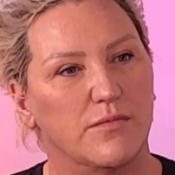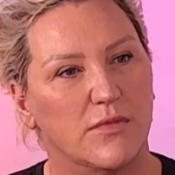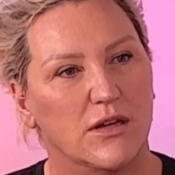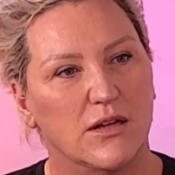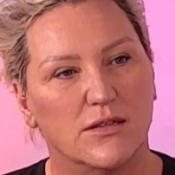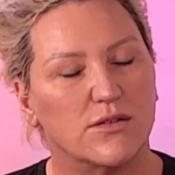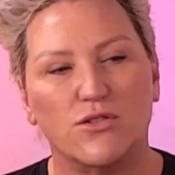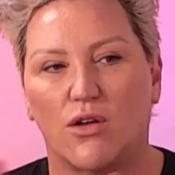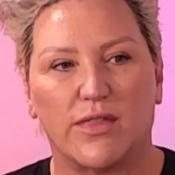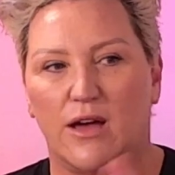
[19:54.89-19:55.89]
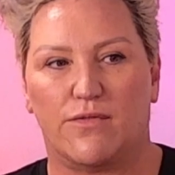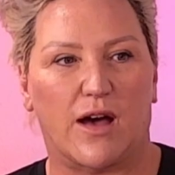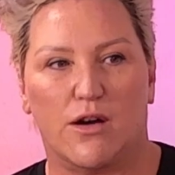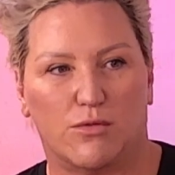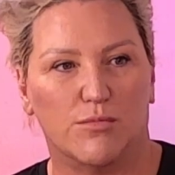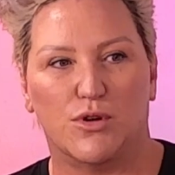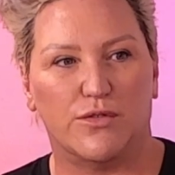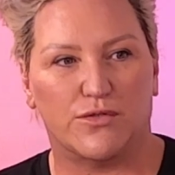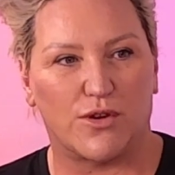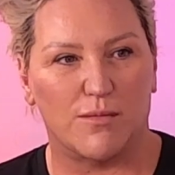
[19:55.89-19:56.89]
Mm-hmm. So it's not that far
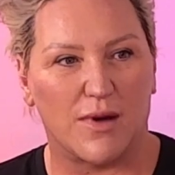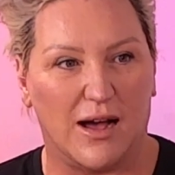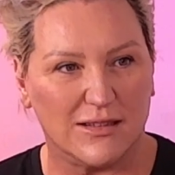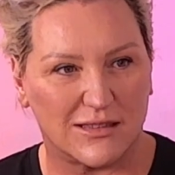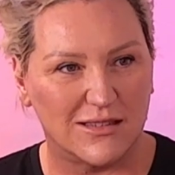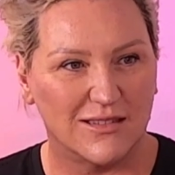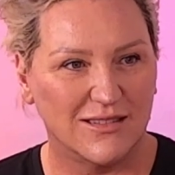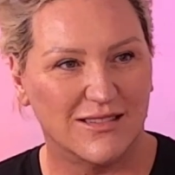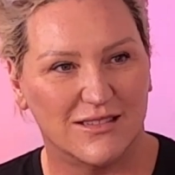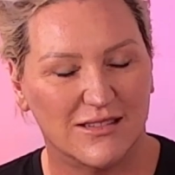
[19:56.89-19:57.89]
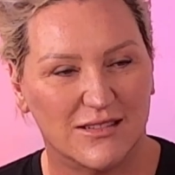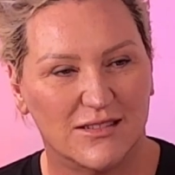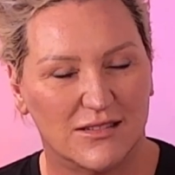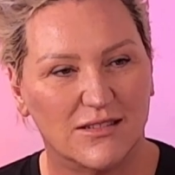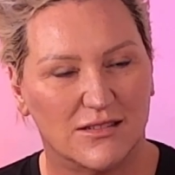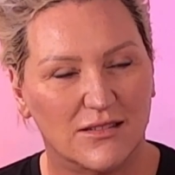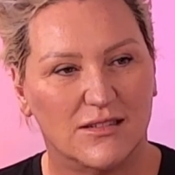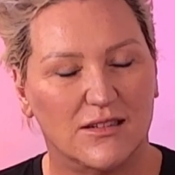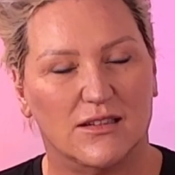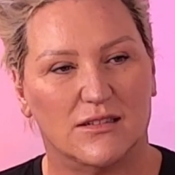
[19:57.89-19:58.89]
removed from us. Mm-hmm.
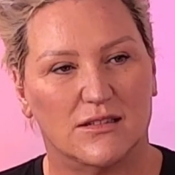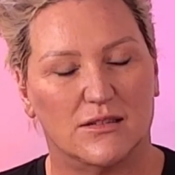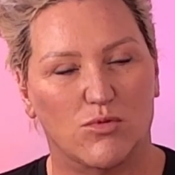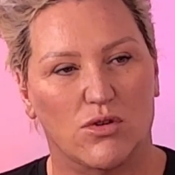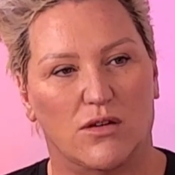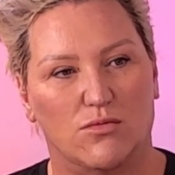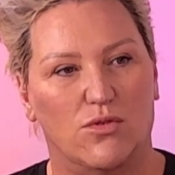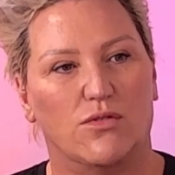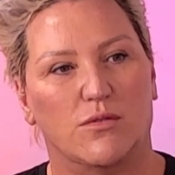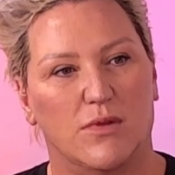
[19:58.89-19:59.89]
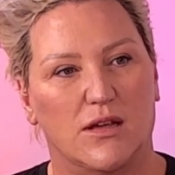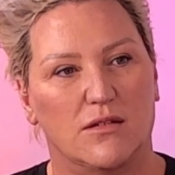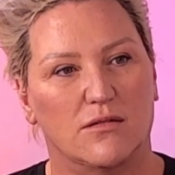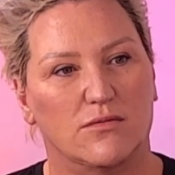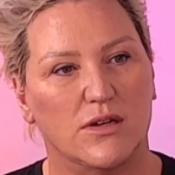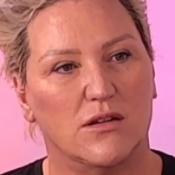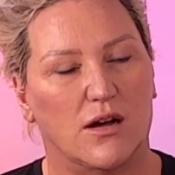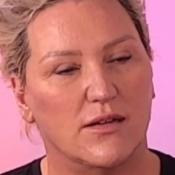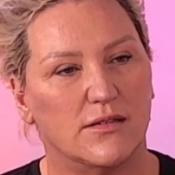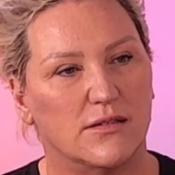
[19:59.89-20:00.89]
Yeah, it's a smaller world than we
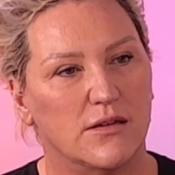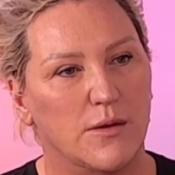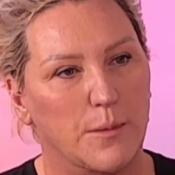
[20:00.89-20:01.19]
realize. Yeah.